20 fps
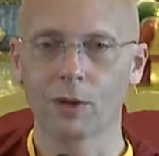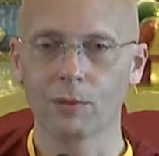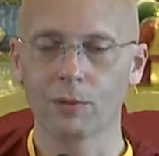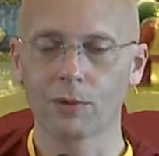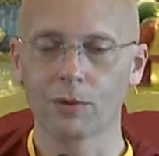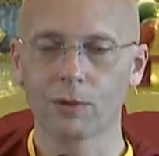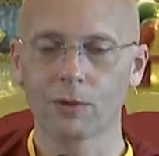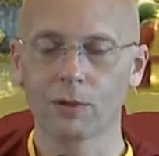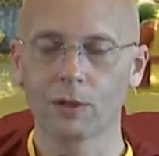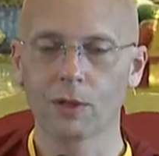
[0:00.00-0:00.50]

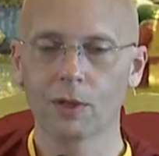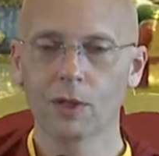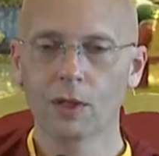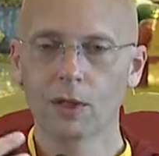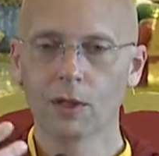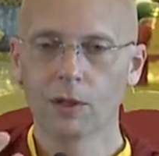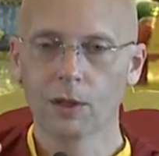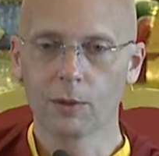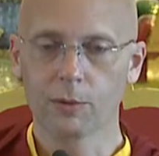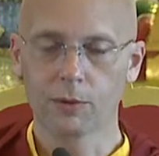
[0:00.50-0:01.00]
to the
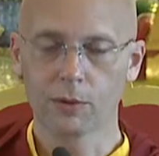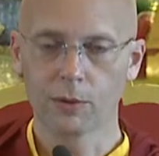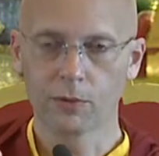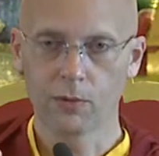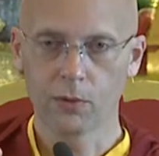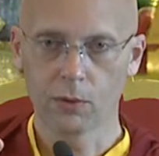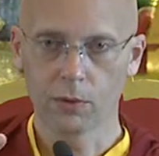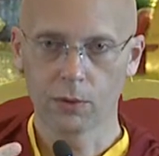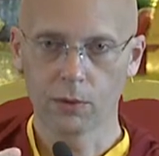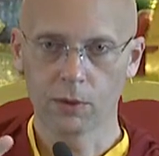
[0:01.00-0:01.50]

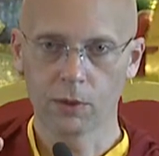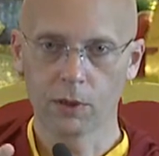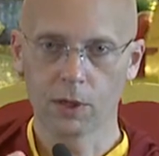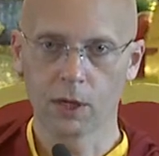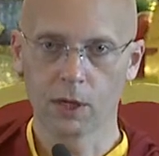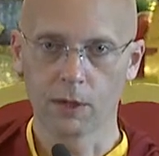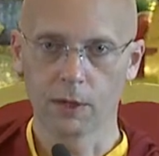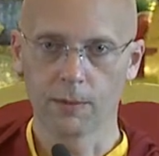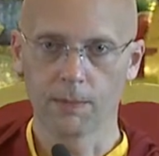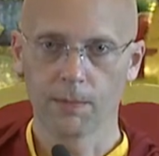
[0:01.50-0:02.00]
4th
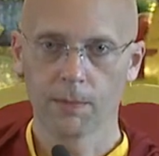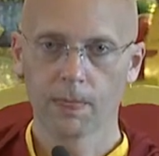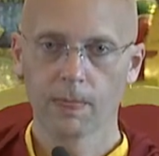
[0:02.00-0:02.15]
dhyana.